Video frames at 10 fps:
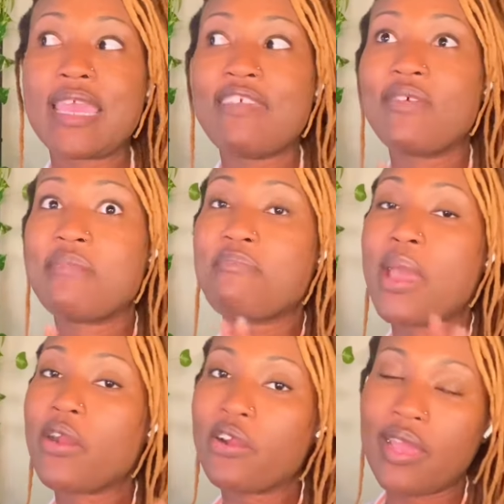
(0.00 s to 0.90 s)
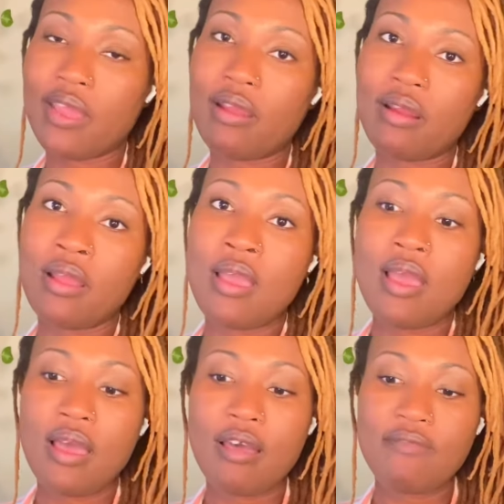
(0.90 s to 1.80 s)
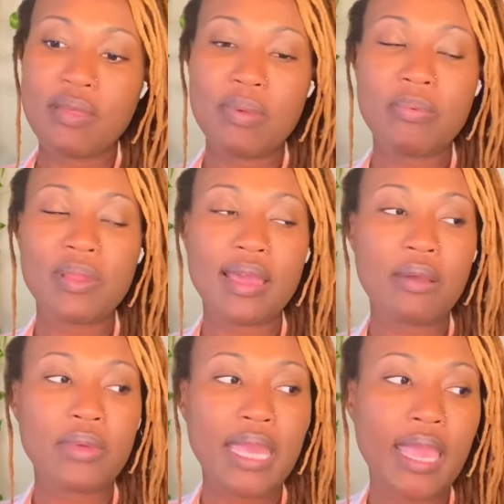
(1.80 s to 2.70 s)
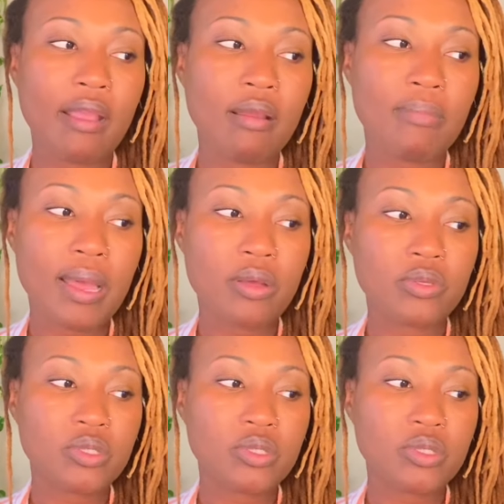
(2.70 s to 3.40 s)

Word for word: even better care of the people that we care about.